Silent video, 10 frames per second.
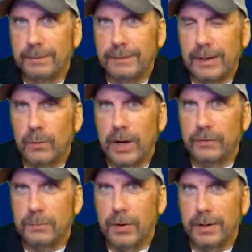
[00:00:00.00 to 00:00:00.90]
data
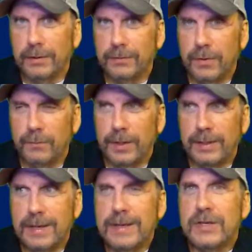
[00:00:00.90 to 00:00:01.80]
warehousing product
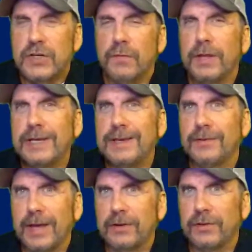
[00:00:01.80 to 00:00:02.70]
Snowflake. Snowflaking is
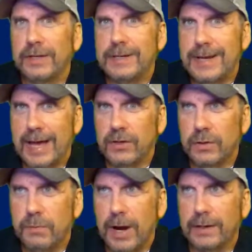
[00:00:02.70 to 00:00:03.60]
actually not a good
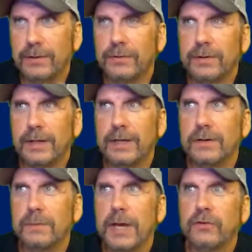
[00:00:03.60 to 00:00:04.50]
practice in
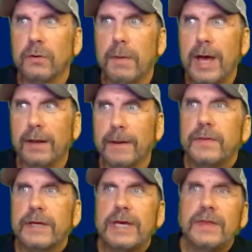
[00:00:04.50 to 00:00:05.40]
dimensional modeling.
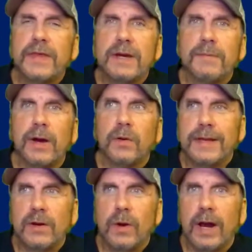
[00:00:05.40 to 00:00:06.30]
The key thing about
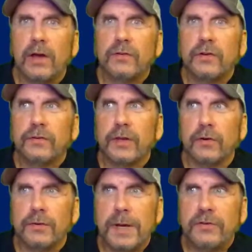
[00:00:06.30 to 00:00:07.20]
data warehouses that are
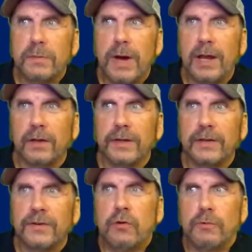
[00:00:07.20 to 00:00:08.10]
dimensionally modeled
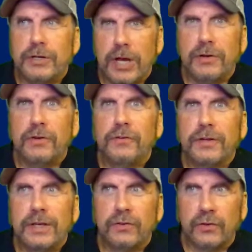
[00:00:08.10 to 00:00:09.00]
is
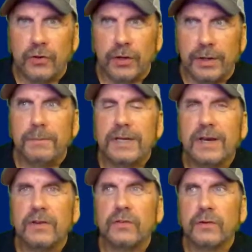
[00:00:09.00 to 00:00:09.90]
redundancy is good
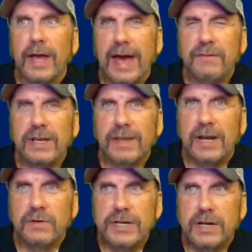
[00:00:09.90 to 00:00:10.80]
because having a lot
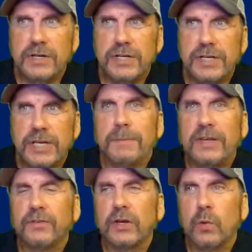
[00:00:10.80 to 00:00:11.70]
of redundancy
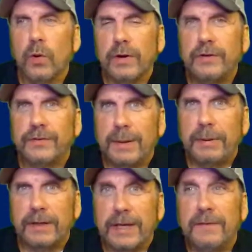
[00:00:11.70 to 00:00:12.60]
means that queries
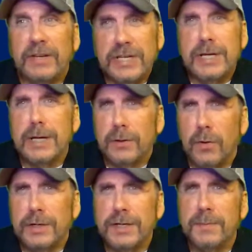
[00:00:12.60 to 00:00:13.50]
typically, if it's done
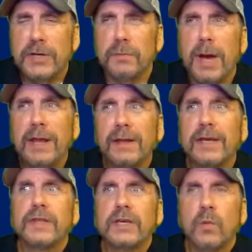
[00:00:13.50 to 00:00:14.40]
according to dimensional modeling,
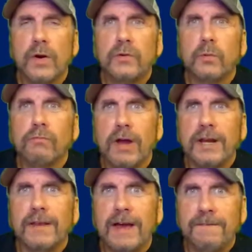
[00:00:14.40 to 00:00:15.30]
the queries will run a
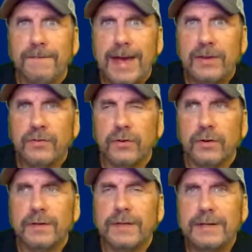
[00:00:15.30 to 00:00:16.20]
lot faster.
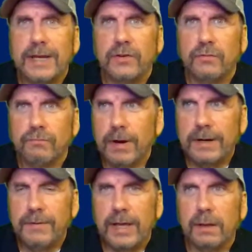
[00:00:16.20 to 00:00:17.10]
The data is right
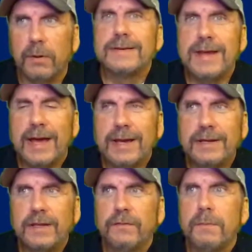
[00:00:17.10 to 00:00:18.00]
available. Not
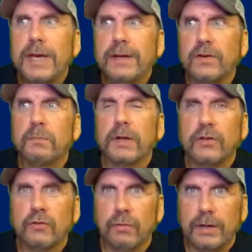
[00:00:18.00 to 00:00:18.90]
ideal for maintenance, but
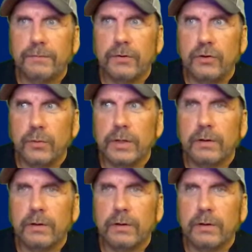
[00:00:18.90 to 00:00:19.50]
it's great for doing